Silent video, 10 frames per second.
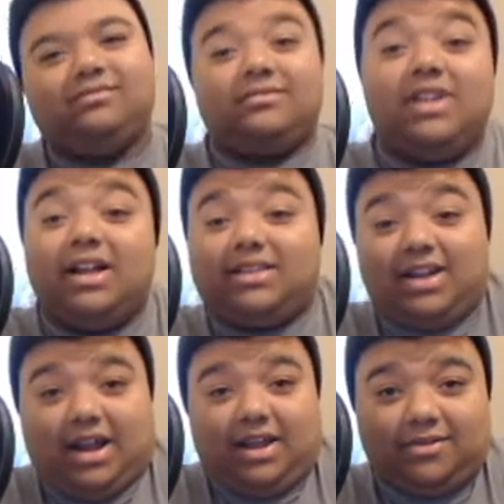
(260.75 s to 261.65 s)
Not that
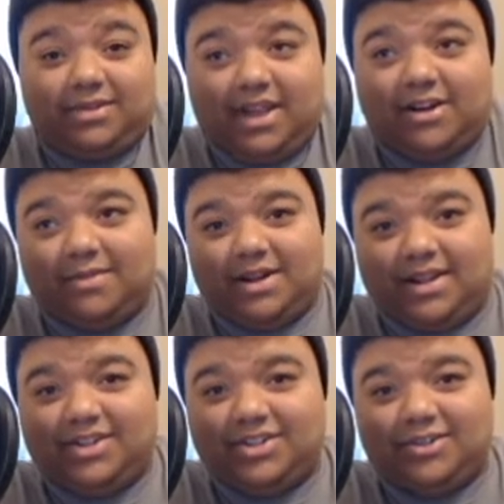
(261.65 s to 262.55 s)
I don't care about
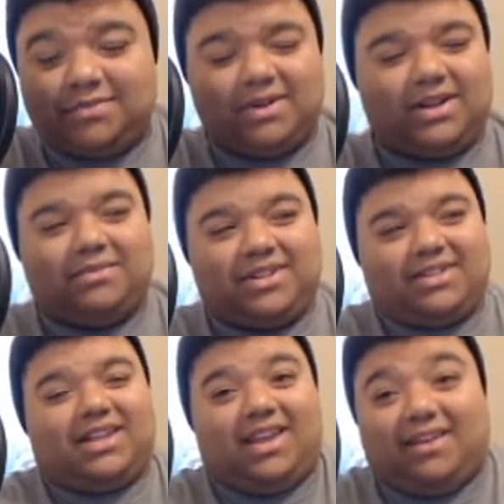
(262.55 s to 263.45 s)
issues, but I'm just saying,